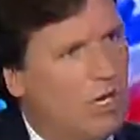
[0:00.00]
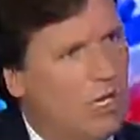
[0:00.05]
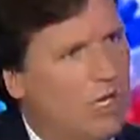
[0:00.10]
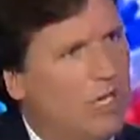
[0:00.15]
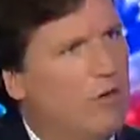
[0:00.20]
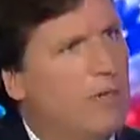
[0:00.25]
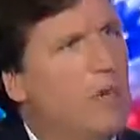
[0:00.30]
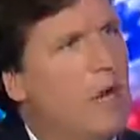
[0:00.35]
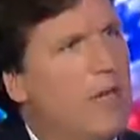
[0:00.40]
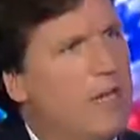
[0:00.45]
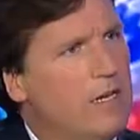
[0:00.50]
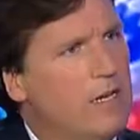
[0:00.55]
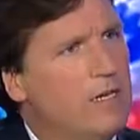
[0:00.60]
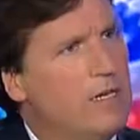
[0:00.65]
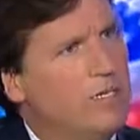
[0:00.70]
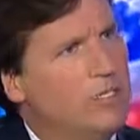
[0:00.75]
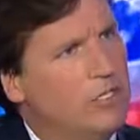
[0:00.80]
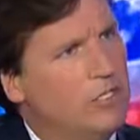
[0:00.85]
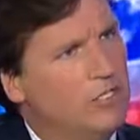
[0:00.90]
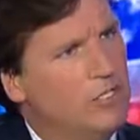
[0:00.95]
clear-minded
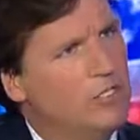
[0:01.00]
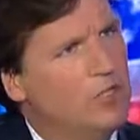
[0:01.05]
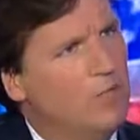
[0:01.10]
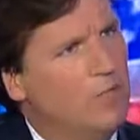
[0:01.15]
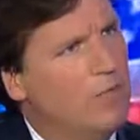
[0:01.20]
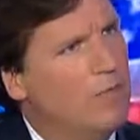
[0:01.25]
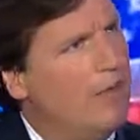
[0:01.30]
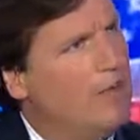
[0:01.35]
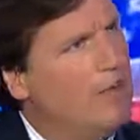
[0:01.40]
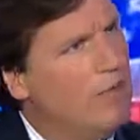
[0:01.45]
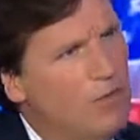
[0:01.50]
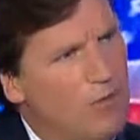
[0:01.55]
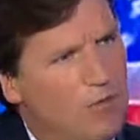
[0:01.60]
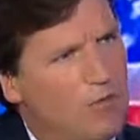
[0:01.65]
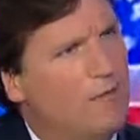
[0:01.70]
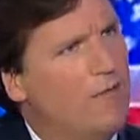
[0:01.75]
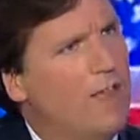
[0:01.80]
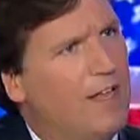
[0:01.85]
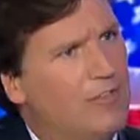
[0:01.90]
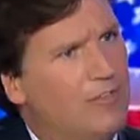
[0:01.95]
decisions will be made. You know
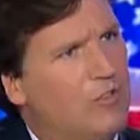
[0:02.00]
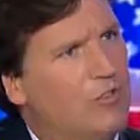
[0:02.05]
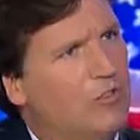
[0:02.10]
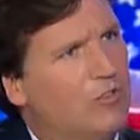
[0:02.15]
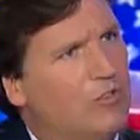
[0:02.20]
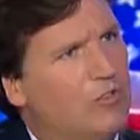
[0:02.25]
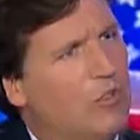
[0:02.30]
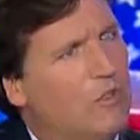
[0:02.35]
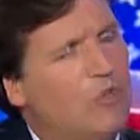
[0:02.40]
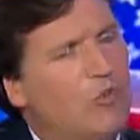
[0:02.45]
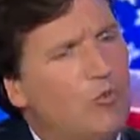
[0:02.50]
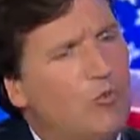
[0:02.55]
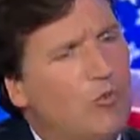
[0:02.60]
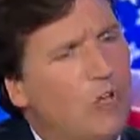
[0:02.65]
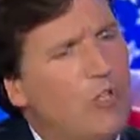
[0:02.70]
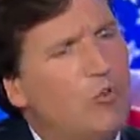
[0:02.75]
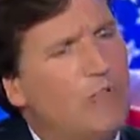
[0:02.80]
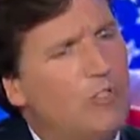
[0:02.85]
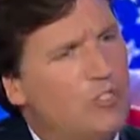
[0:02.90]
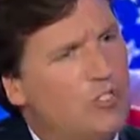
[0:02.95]
that that's true. So if your
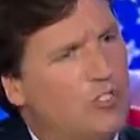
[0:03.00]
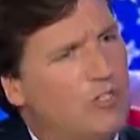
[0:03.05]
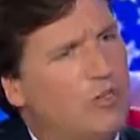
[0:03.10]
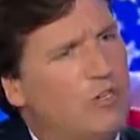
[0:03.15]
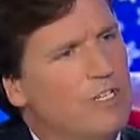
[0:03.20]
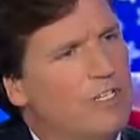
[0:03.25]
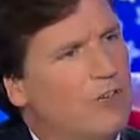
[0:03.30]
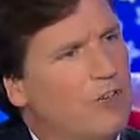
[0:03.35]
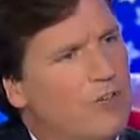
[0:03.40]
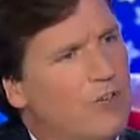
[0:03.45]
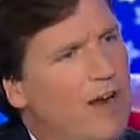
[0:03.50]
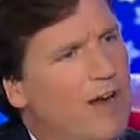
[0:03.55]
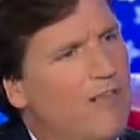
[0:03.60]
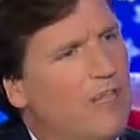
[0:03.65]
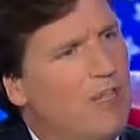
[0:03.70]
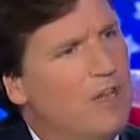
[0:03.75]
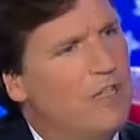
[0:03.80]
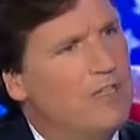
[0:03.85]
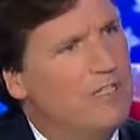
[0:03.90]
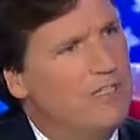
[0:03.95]
real concern is good
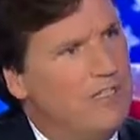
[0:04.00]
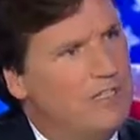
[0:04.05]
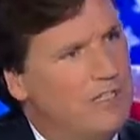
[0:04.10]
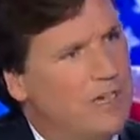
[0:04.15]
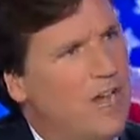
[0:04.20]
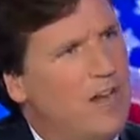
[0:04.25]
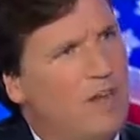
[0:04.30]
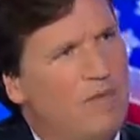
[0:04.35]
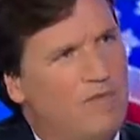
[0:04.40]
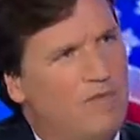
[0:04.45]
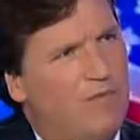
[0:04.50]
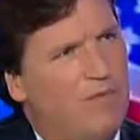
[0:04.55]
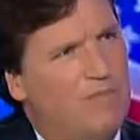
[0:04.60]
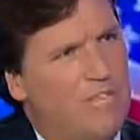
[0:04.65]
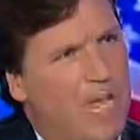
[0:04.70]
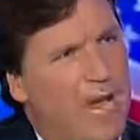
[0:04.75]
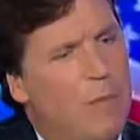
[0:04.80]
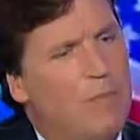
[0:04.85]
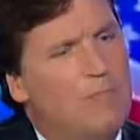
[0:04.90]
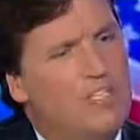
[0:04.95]
government, this is kind of
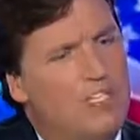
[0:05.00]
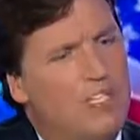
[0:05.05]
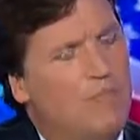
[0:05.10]
the opposite